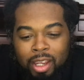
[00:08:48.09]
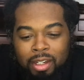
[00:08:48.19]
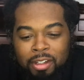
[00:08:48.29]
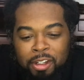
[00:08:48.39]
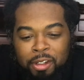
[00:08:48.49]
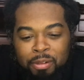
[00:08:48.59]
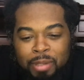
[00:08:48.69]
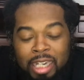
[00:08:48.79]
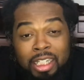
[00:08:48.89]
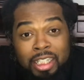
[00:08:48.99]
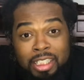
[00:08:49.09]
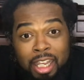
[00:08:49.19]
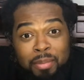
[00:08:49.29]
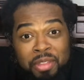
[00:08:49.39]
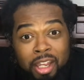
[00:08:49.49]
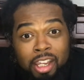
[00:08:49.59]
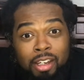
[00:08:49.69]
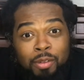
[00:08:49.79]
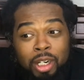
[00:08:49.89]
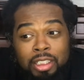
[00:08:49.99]
And I did the same thing
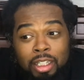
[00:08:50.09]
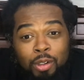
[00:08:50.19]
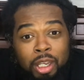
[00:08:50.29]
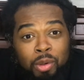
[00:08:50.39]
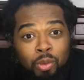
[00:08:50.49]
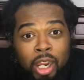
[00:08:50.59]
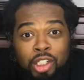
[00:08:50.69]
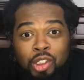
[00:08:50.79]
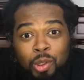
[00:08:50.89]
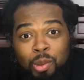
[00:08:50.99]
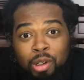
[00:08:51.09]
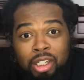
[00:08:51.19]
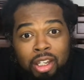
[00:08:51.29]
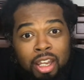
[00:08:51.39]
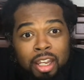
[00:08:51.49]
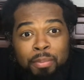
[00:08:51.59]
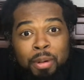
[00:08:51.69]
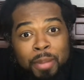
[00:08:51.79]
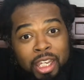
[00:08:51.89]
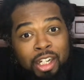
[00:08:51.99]
when they said, okay, well, write a story,
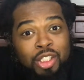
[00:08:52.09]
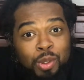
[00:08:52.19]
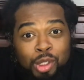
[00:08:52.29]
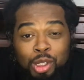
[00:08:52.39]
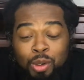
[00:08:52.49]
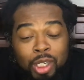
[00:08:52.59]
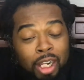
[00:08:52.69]
but make it into a joke.